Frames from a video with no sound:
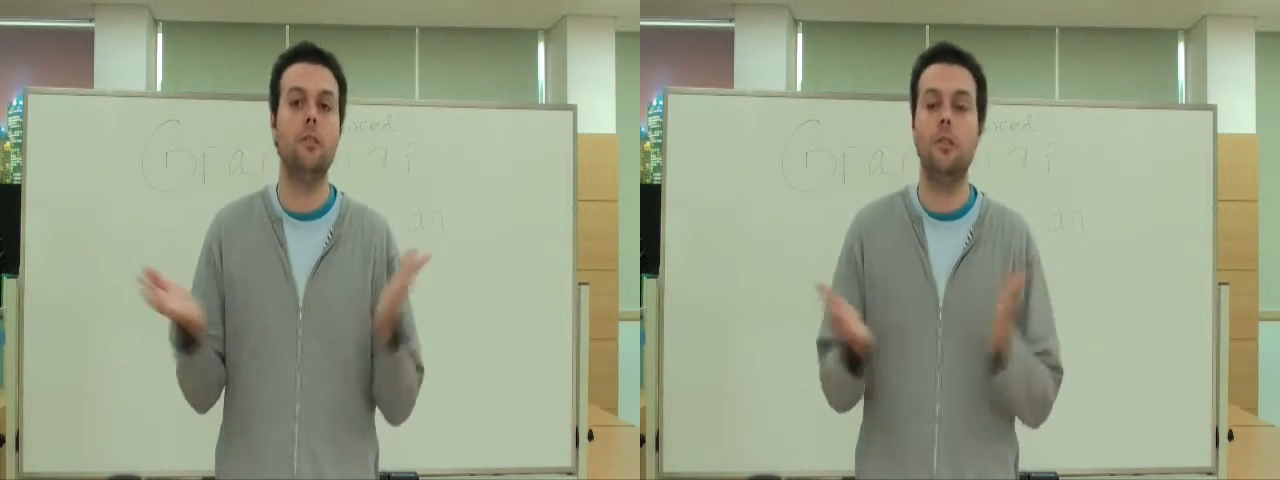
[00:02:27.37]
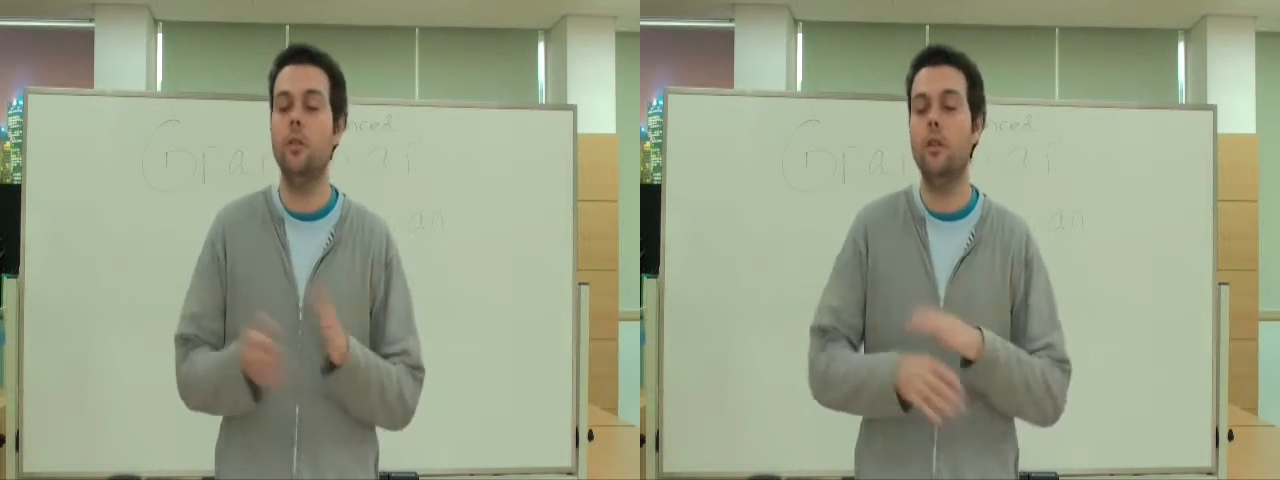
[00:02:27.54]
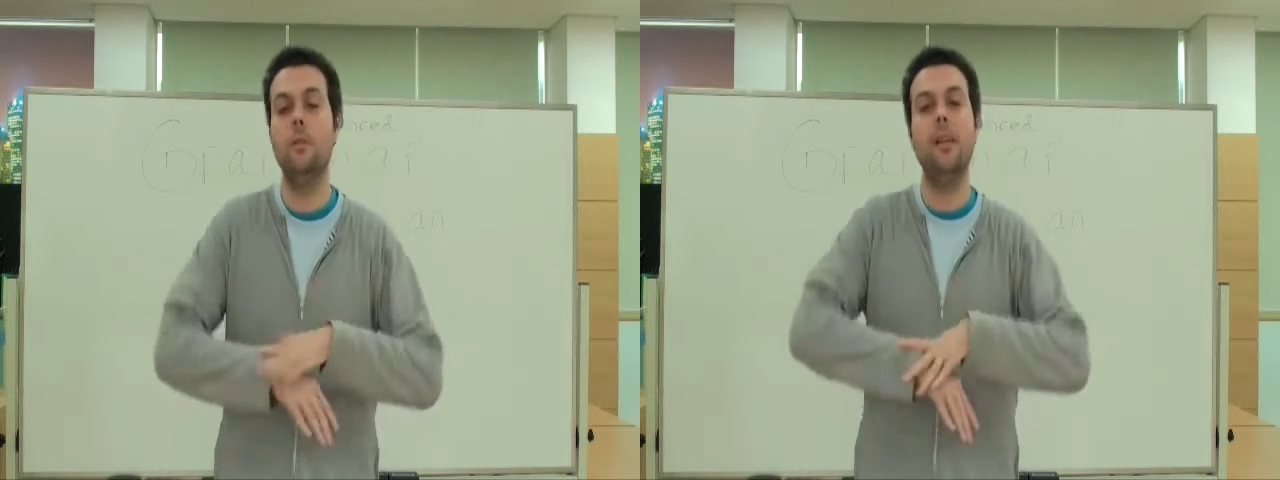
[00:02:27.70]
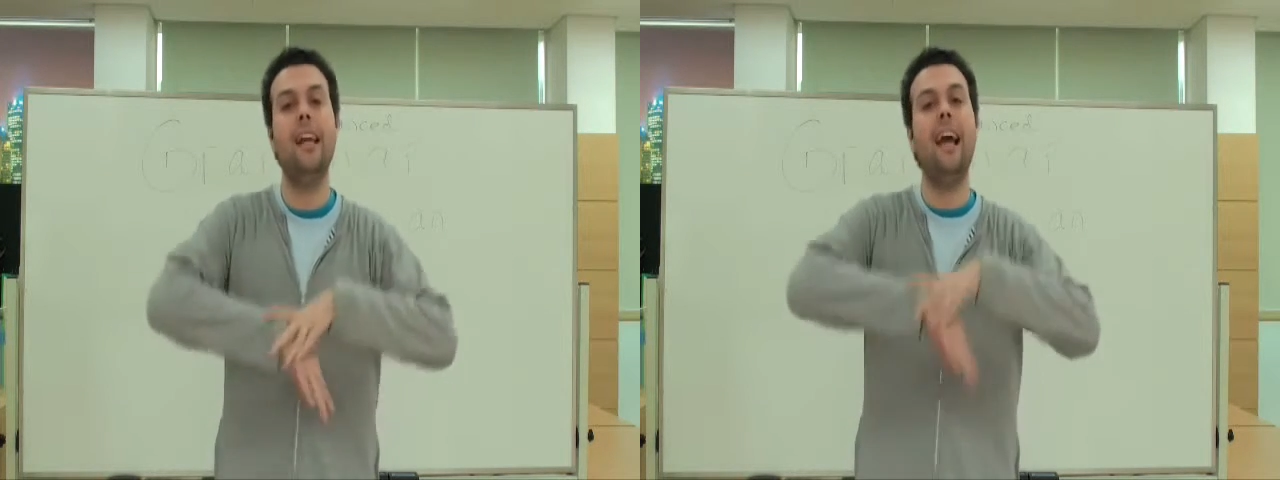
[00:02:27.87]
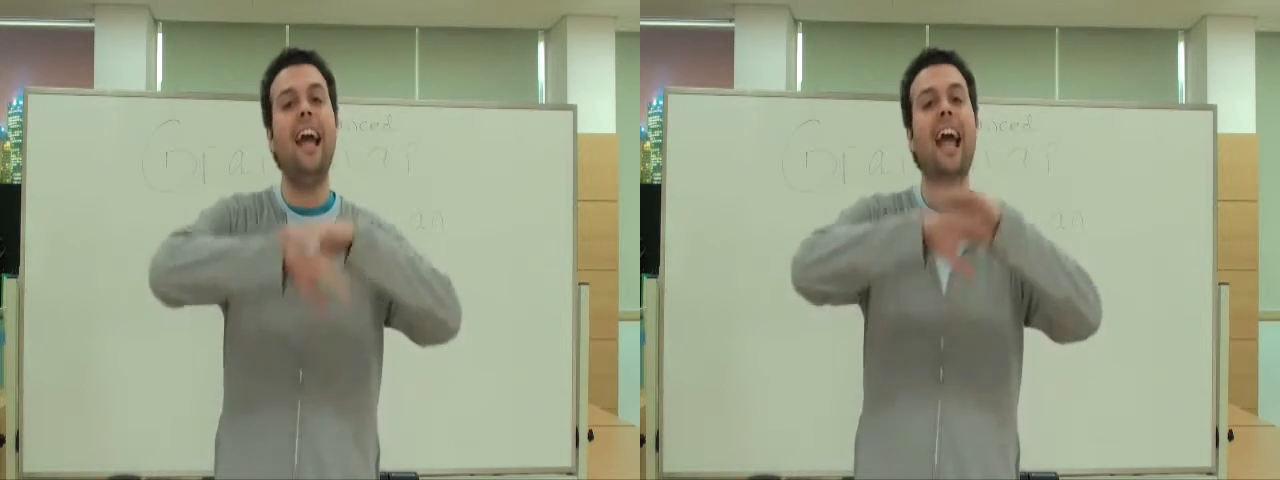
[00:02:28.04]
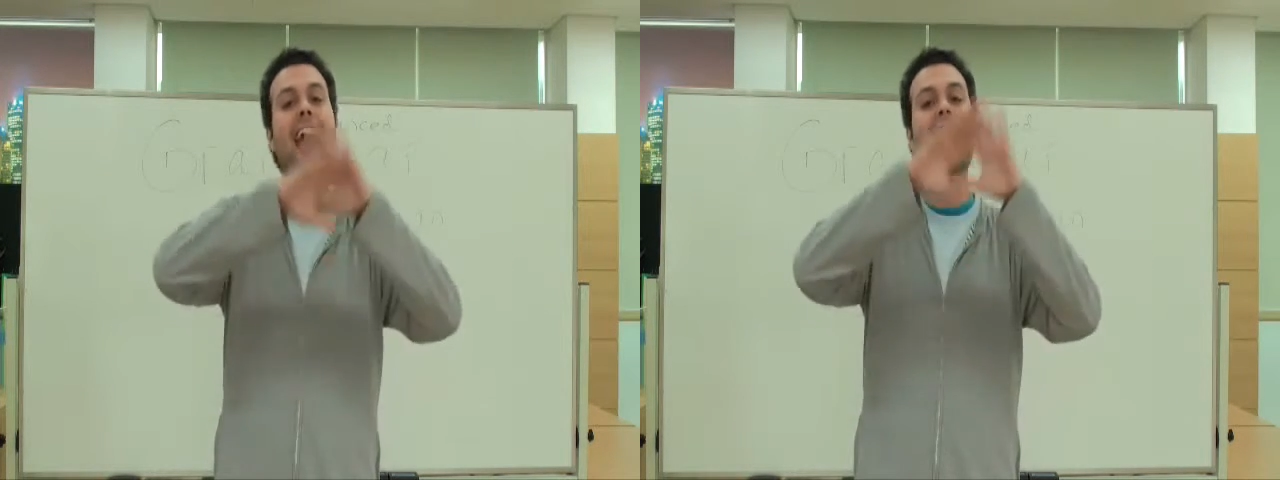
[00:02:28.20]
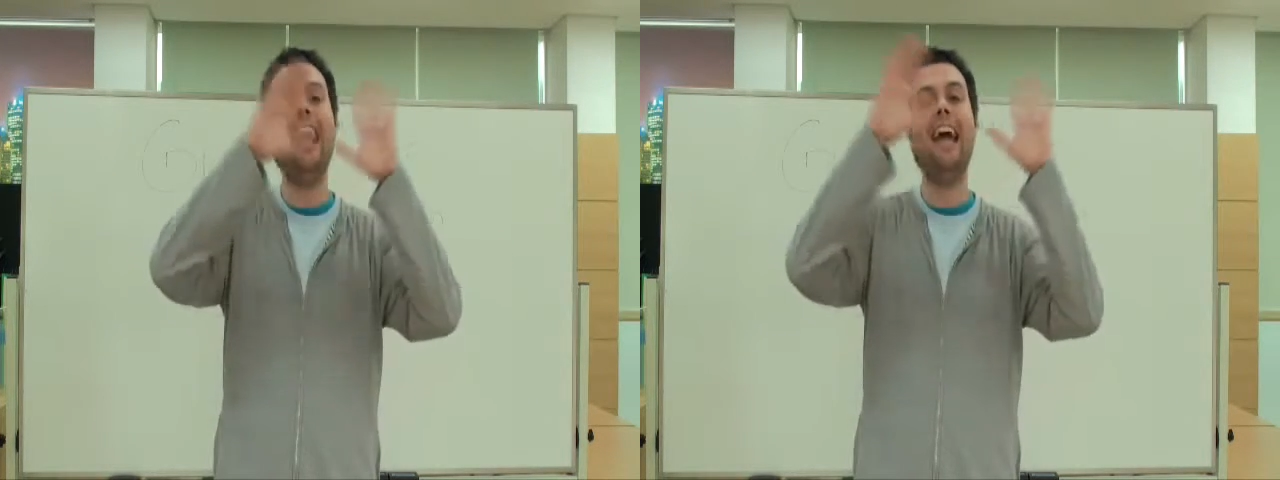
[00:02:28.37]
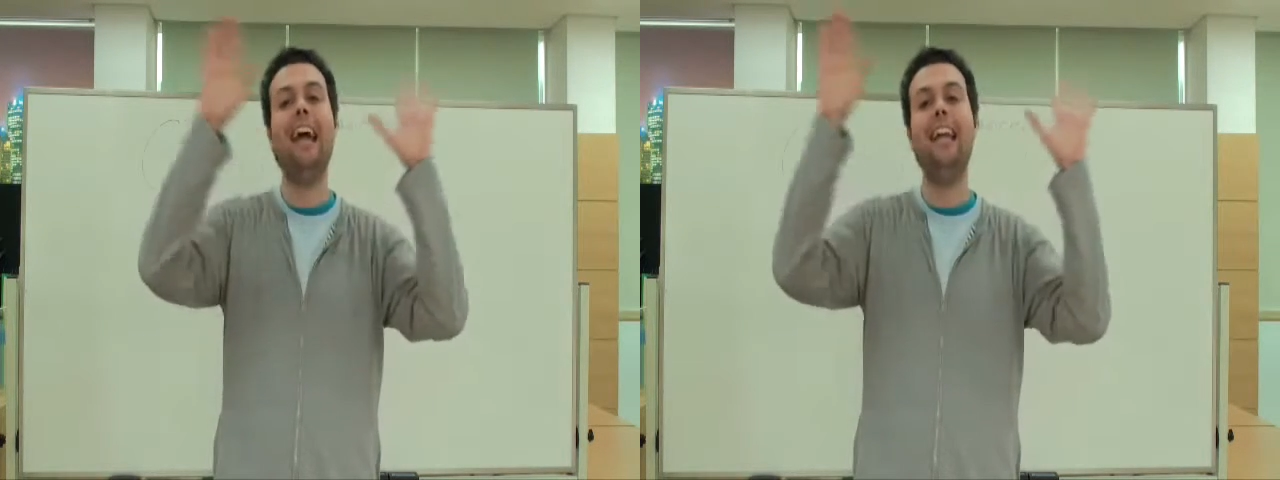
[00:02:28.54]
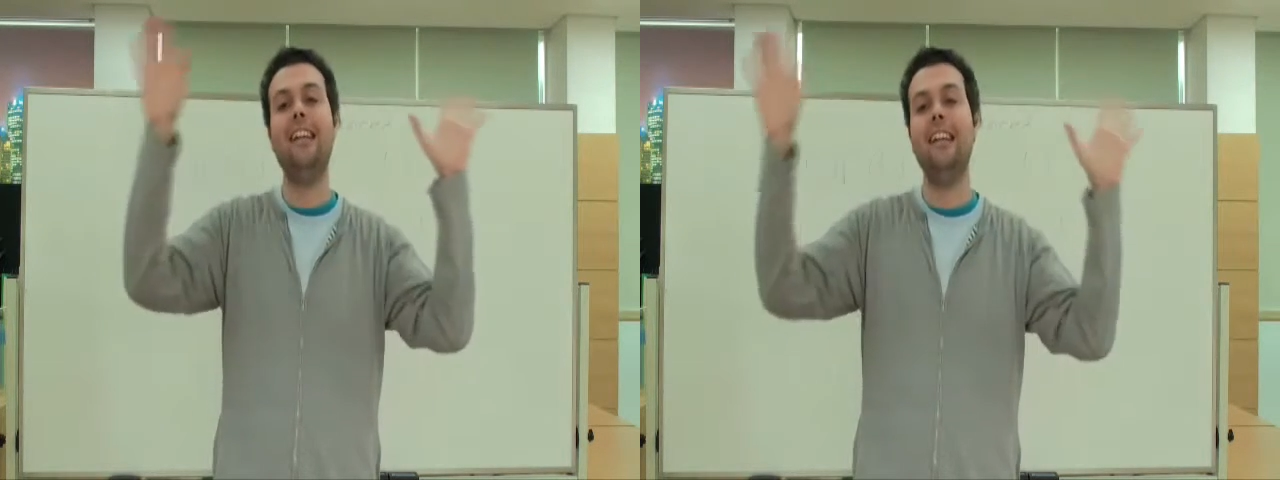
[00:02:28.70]
So it could be
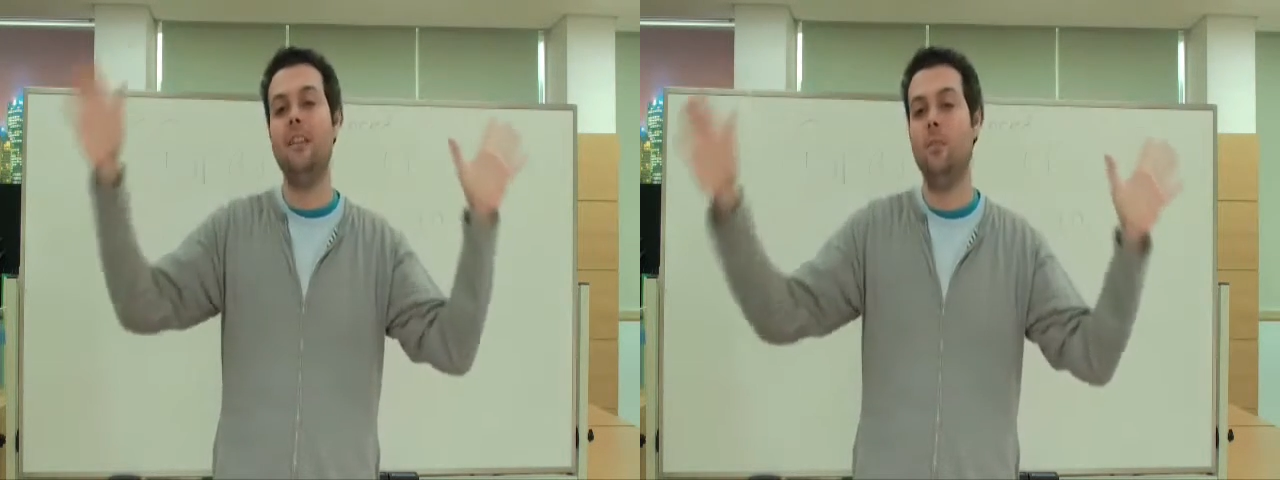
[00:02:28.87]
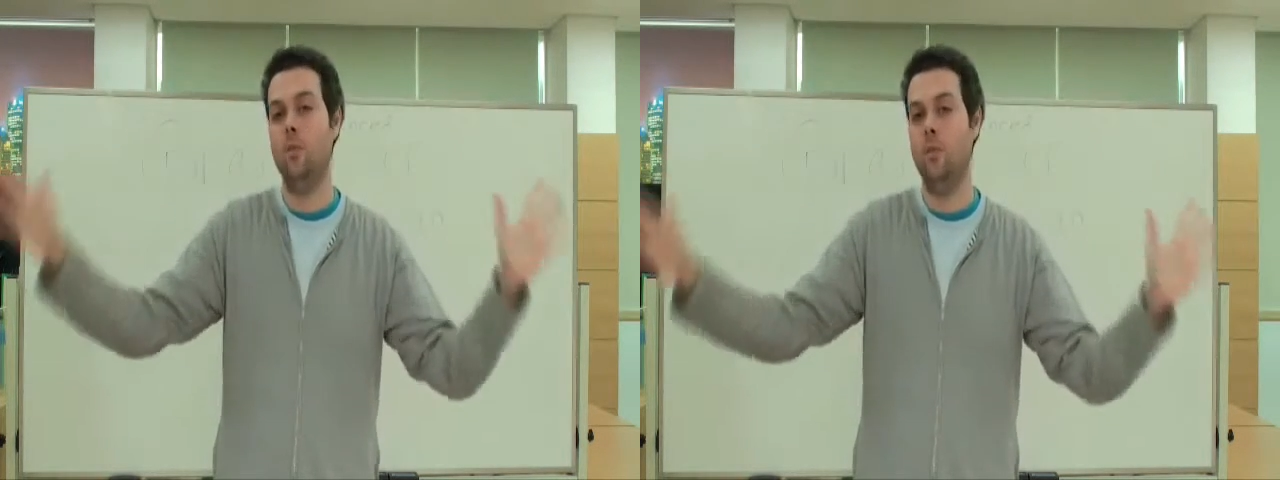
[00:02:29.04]
any